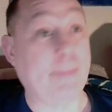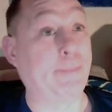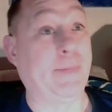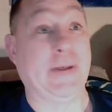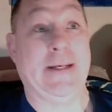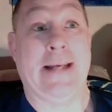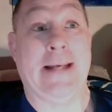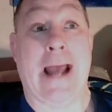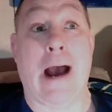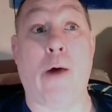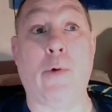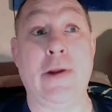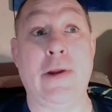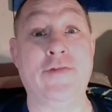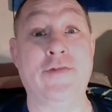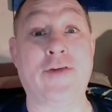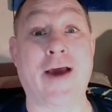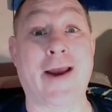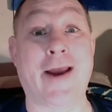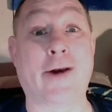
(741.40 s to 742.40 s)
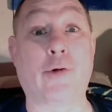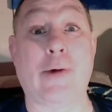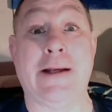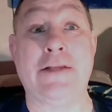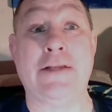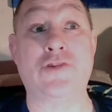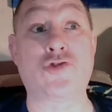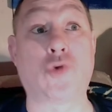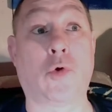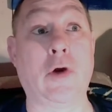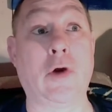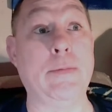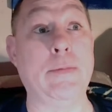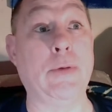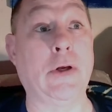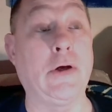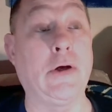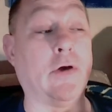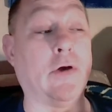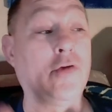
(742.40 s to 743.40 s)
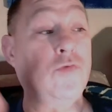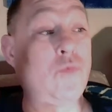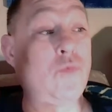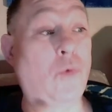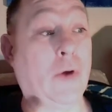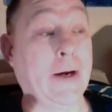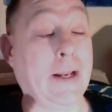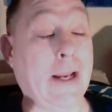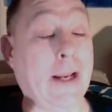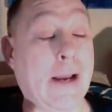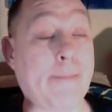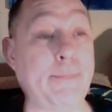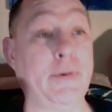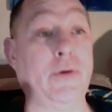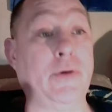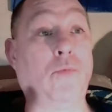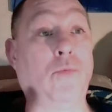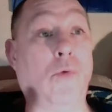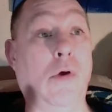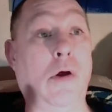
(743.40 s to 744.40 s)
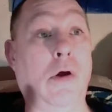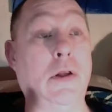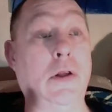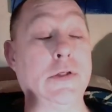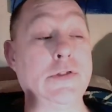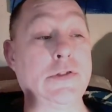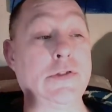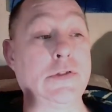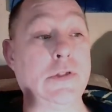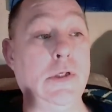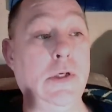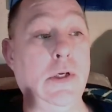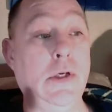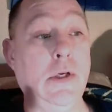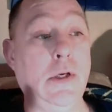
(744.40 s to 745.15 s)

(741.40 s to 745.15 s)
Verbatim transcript: but but now he's got a great story because what happened was